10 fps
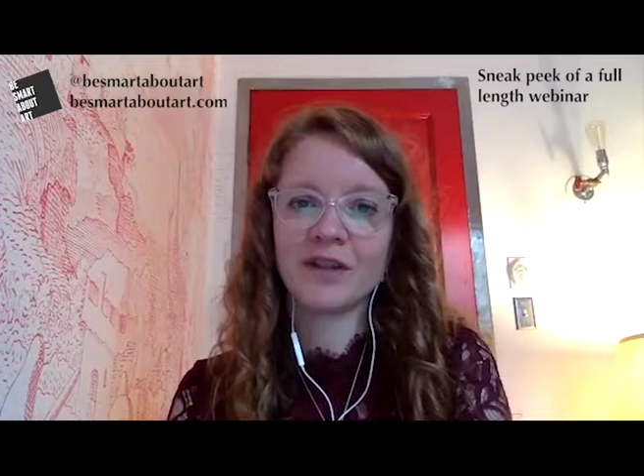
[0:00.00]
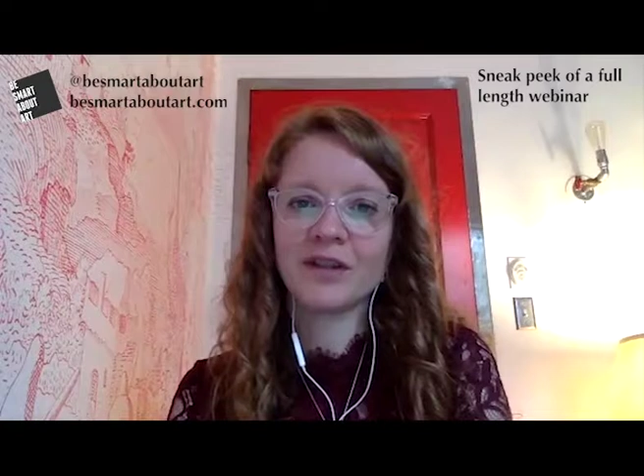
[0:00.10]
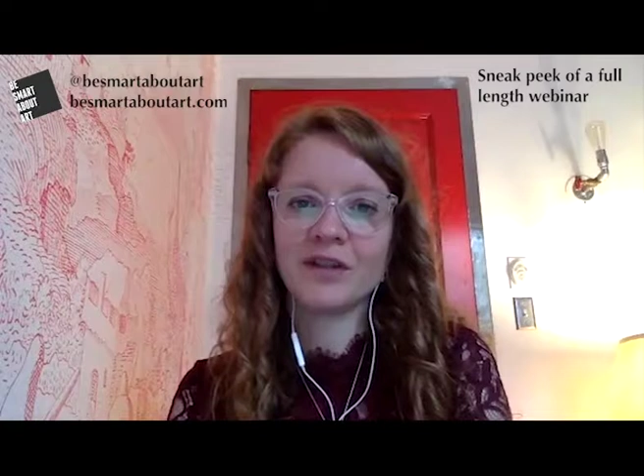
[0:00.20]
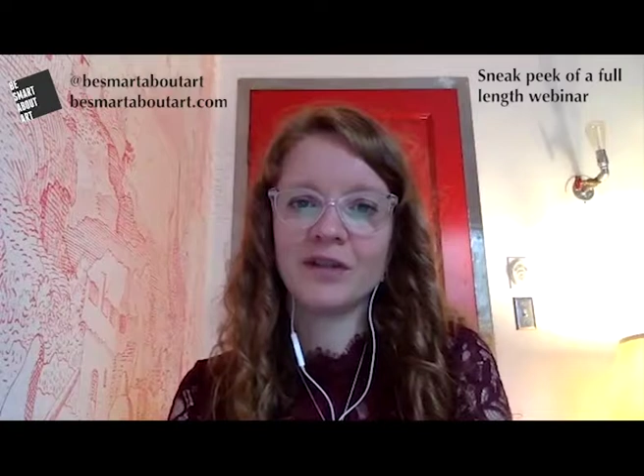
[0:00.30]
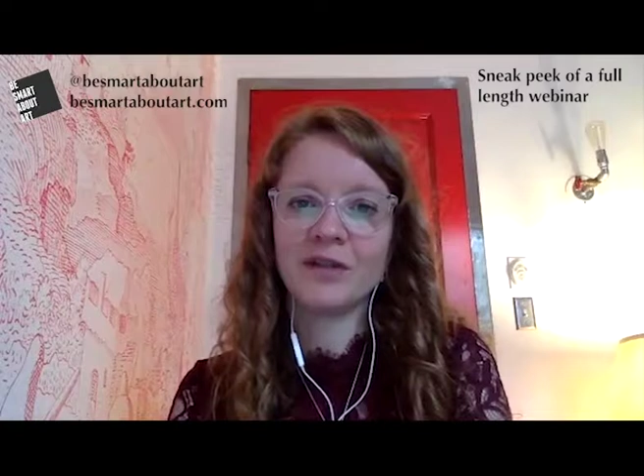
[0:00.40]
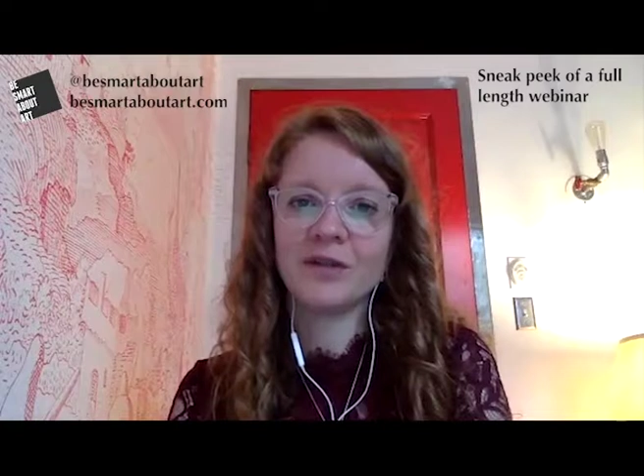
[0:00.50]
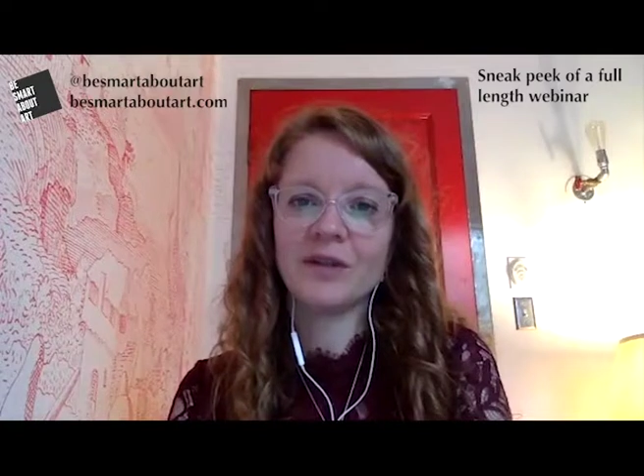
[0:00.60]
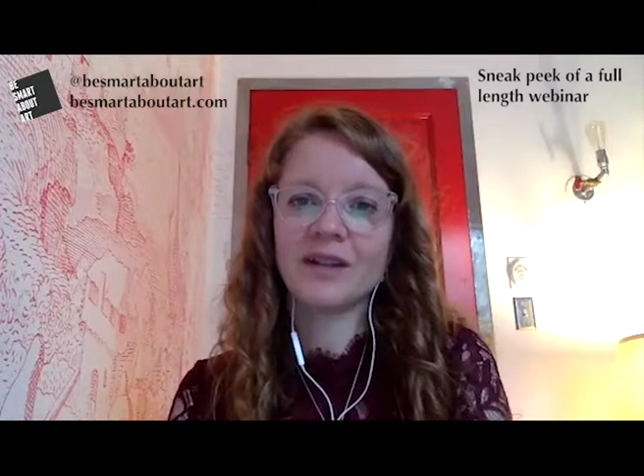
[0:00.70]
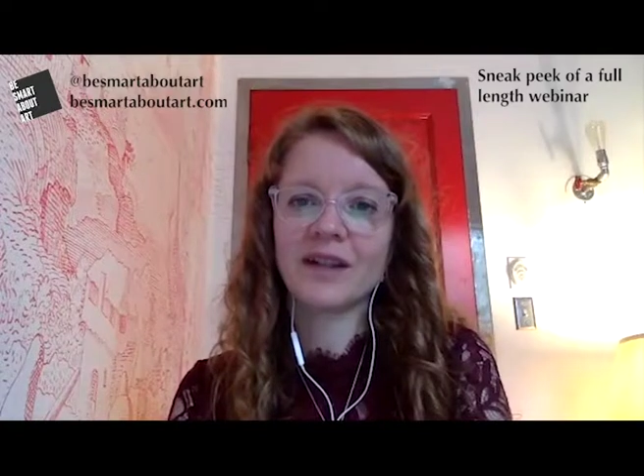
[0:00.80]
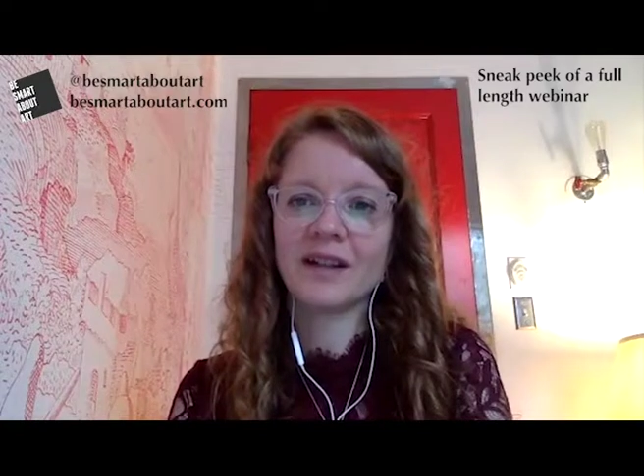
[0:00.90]

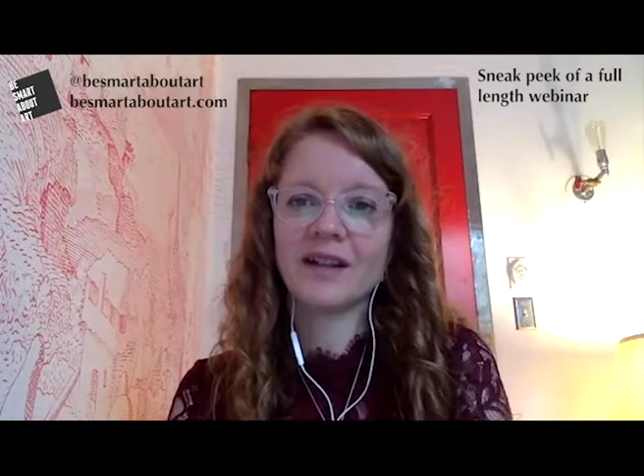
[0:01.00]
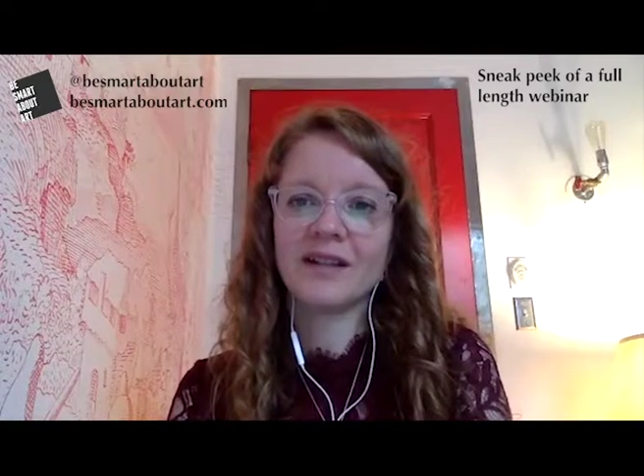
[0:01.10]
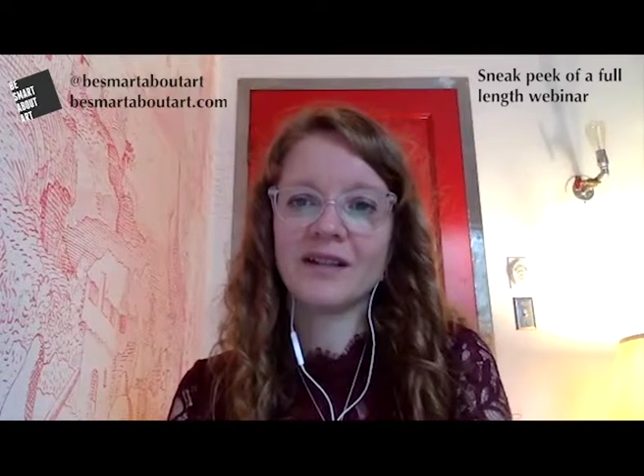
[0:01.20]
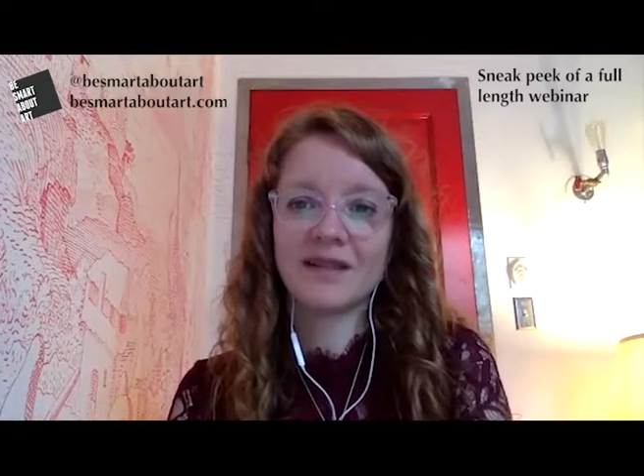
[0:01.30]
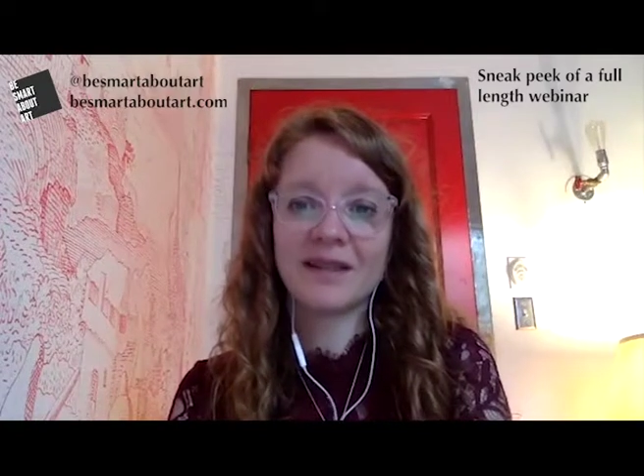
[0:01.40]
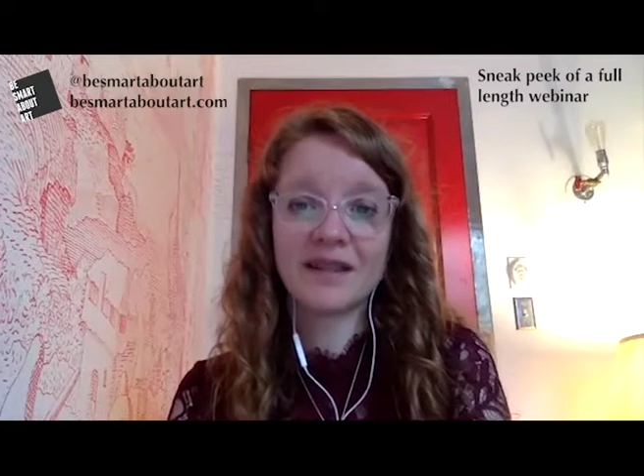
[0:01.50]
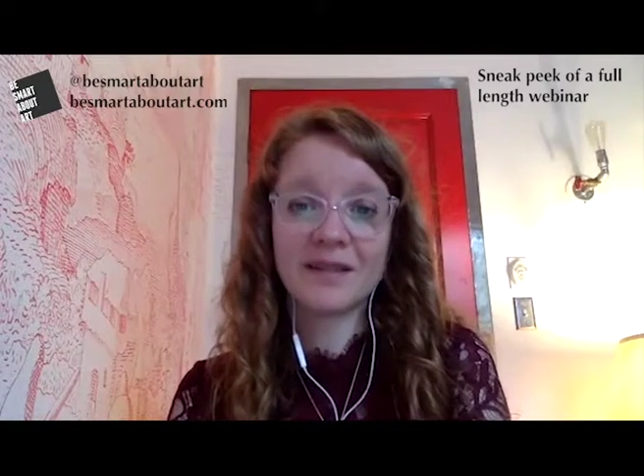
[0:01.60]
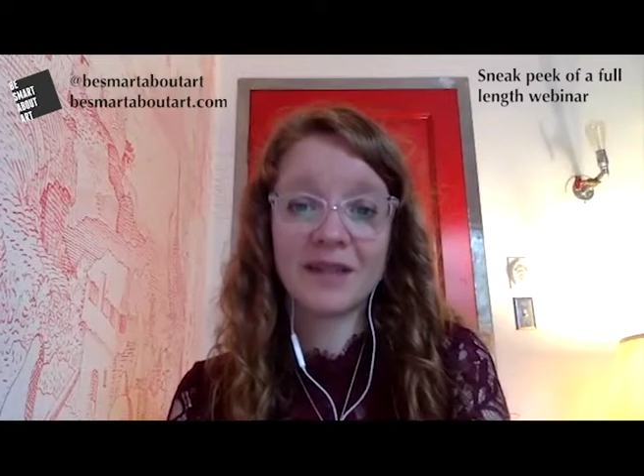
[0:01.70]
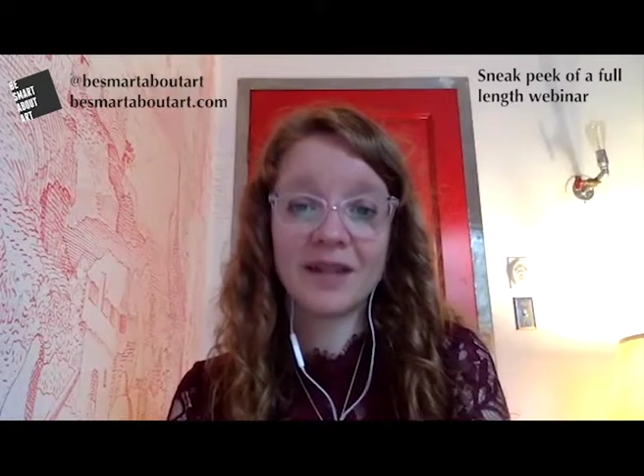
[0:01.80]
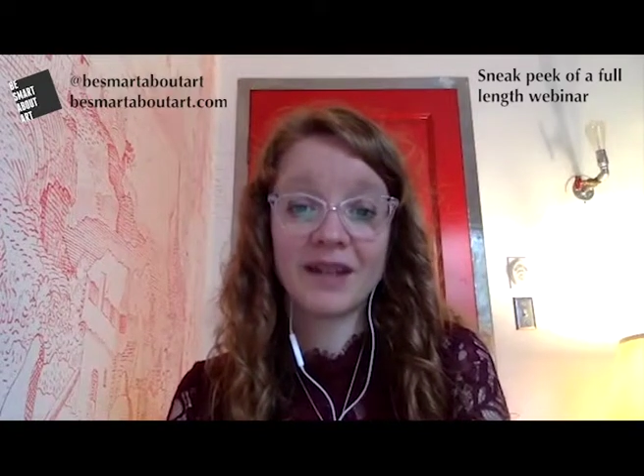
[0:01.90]
you send
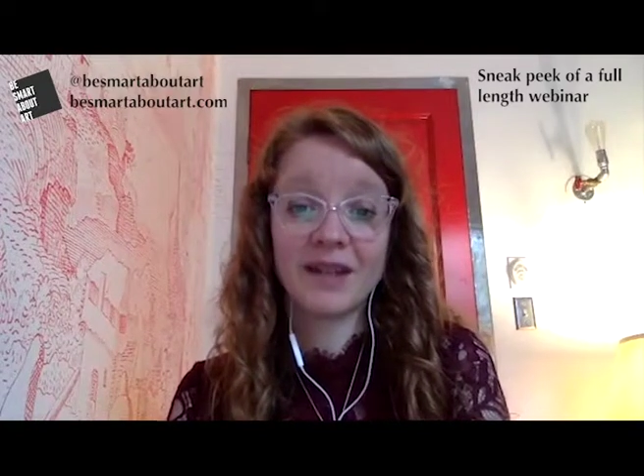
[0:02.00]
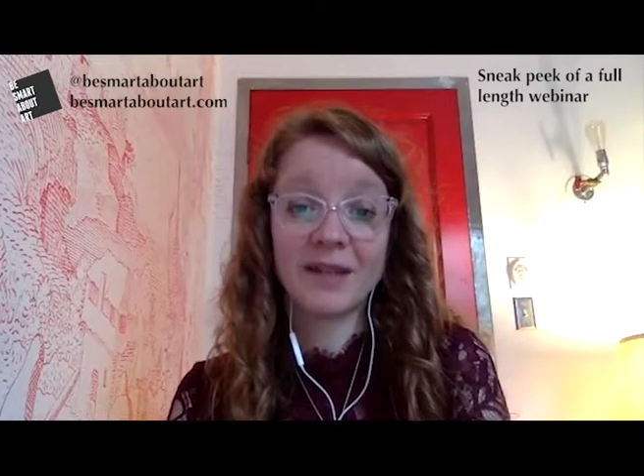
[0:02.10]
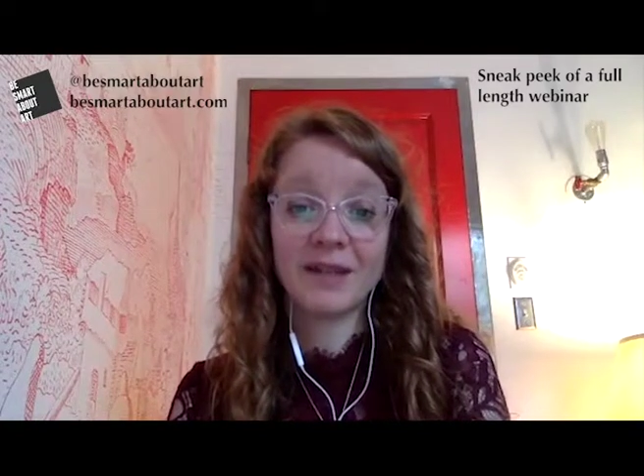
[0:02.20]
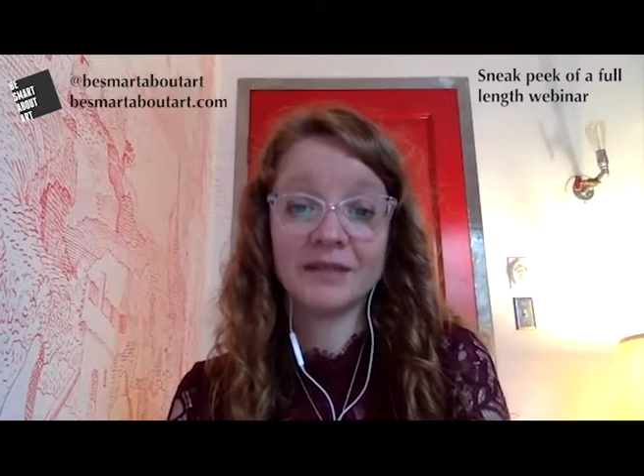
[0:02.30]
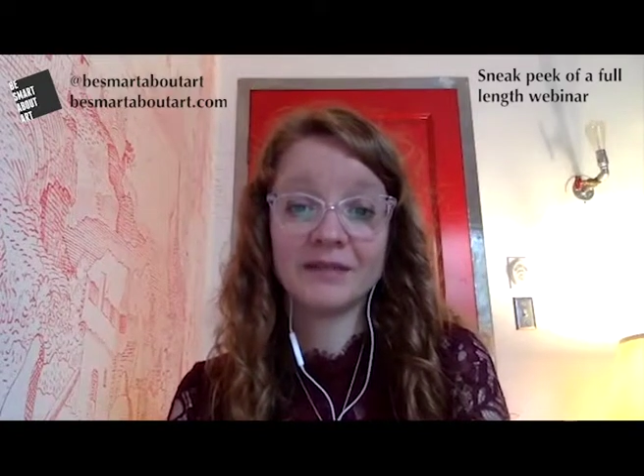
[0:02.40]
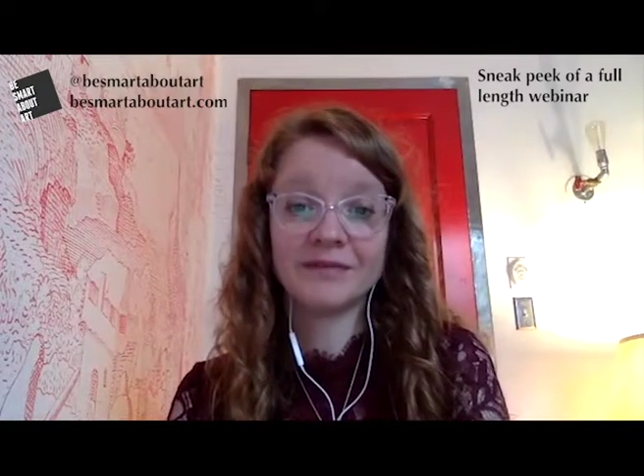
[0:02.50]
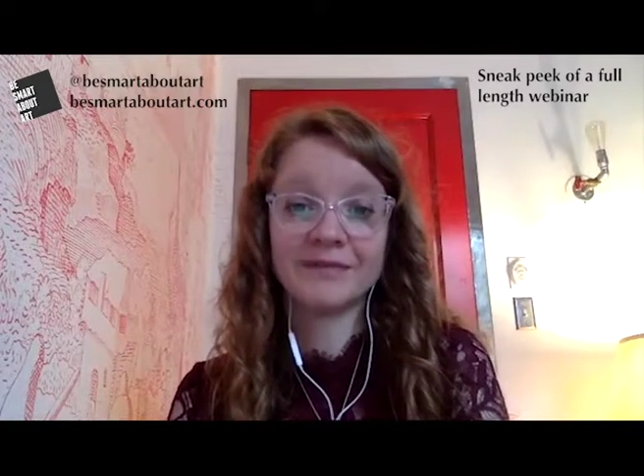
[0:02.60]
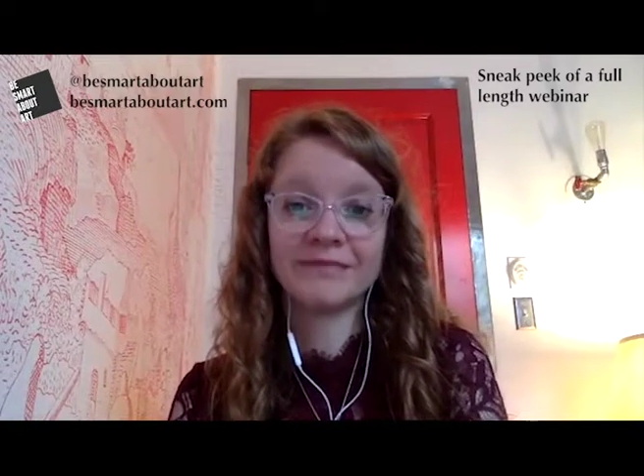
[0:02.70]
somebody an email